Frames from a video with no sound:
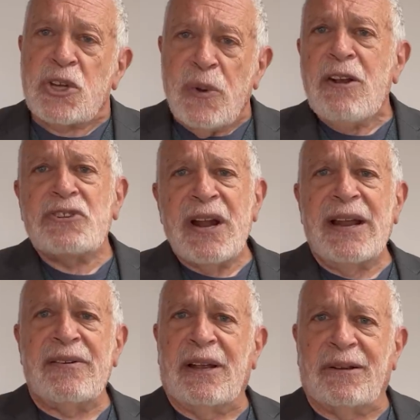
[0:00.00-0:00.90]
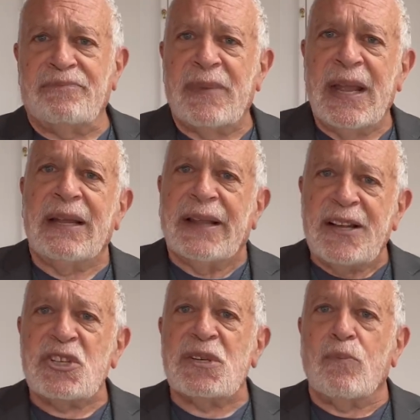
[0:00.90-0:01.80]
So here's an idea.
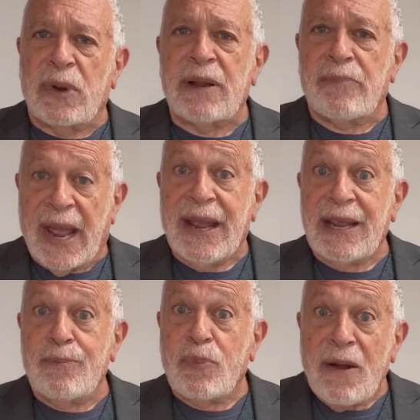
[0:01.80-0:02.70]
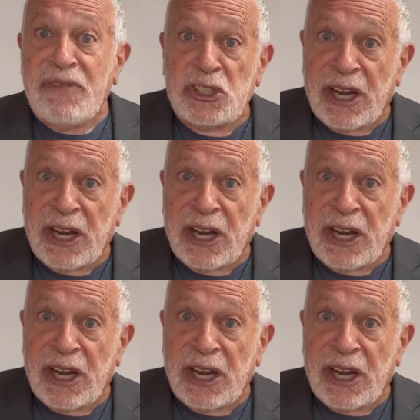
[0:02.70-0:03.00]
Let's bring back profit